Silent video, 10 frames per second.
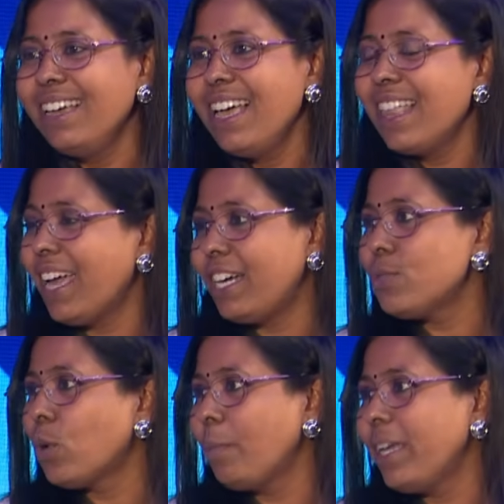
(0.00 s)
that
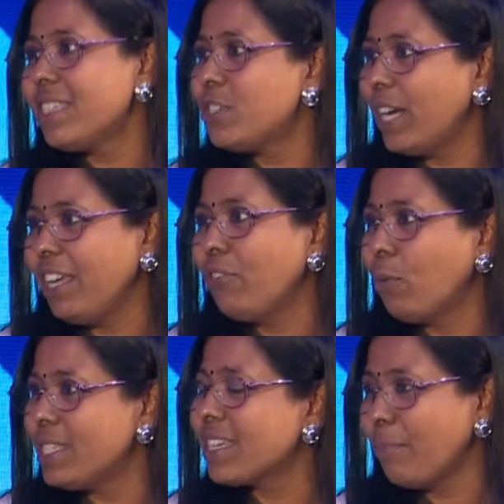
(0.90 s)
is what makes us ready for
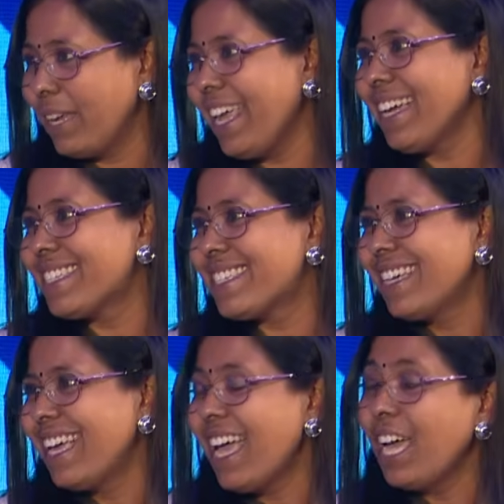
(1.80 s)
what's coming next.
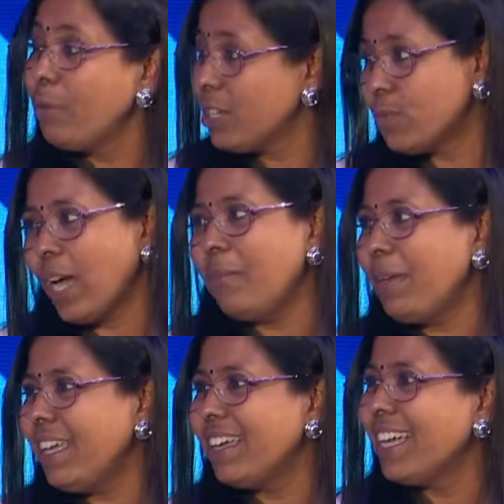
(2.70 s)
And because
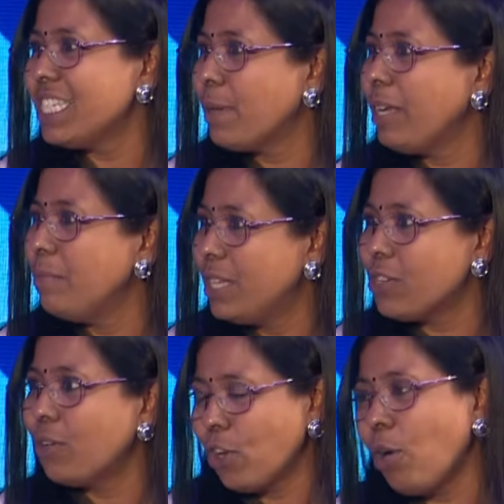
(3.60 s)
Wibey has been
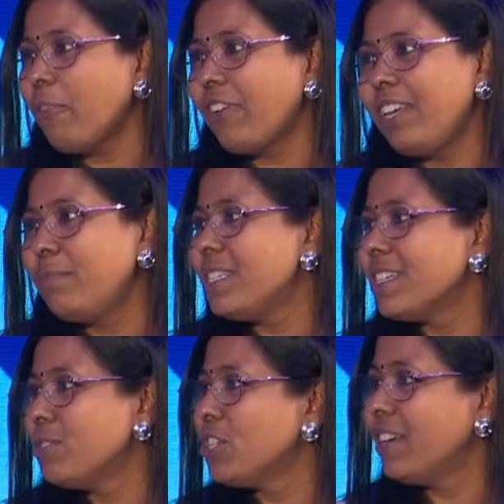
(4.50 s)
built on top of Element,
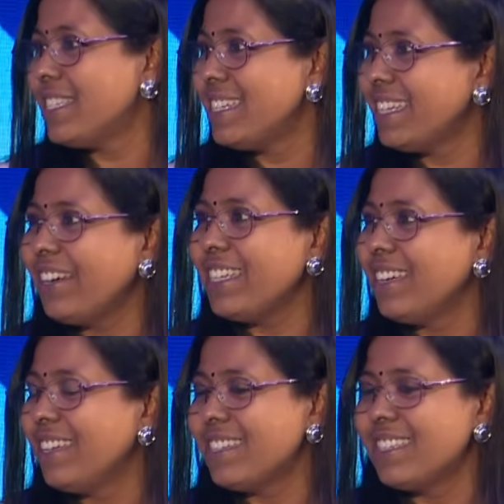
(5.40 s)
I'm sure
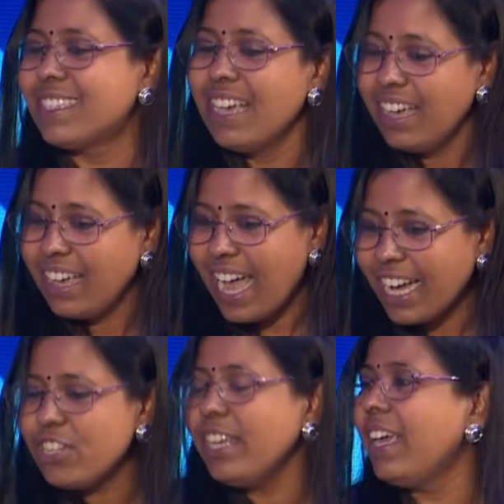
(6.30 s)
it is
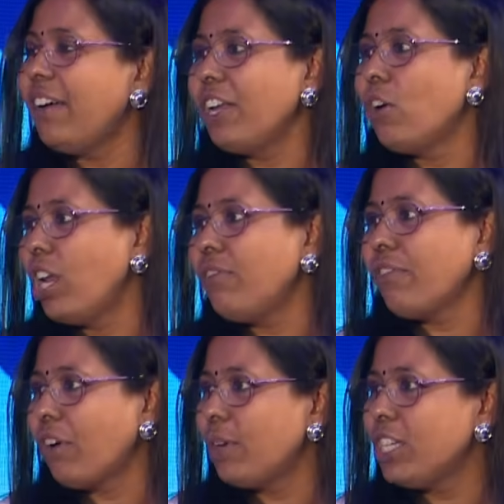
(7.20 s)
actually inheriting all of
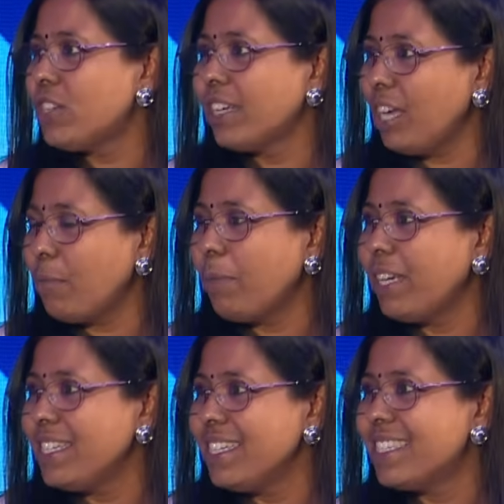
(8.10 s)
our foundational
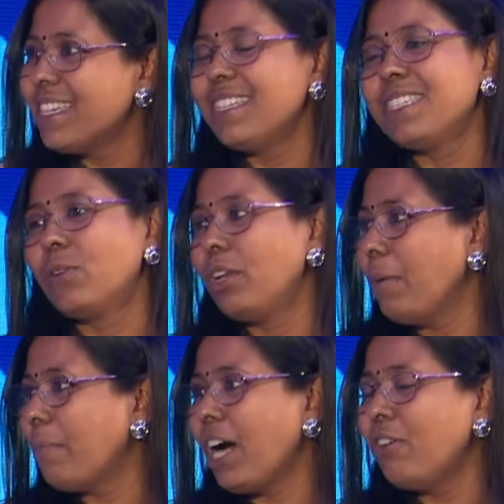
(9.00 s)
capabilities. It is going to
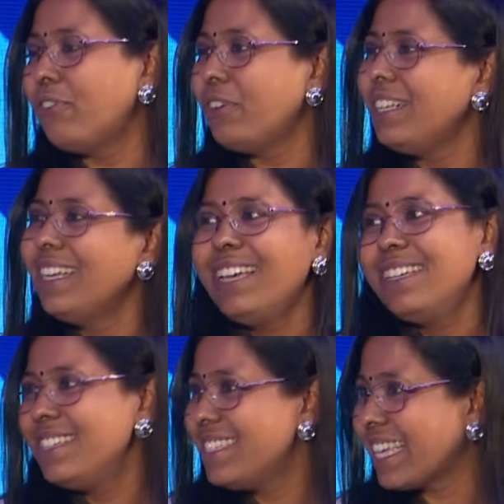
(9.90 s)
be powerful,
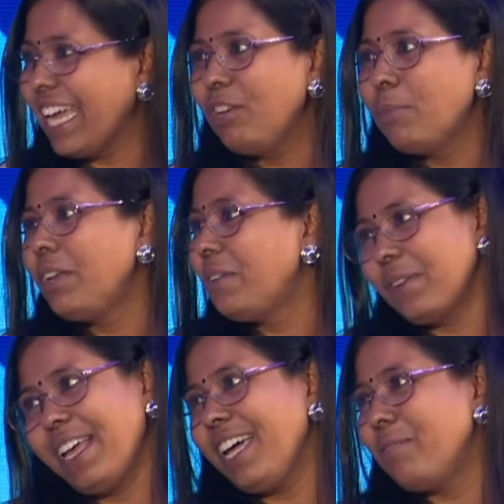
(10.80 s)
scalable,
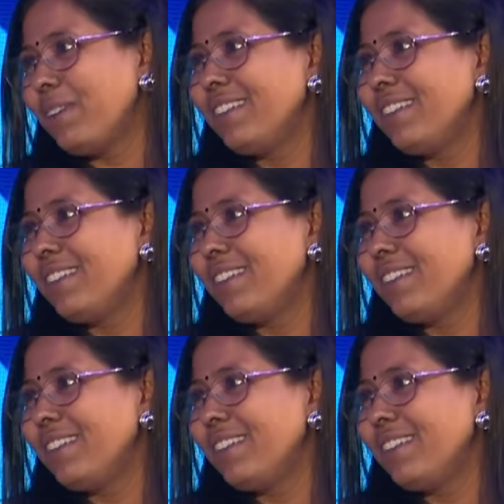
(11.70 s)
reliable.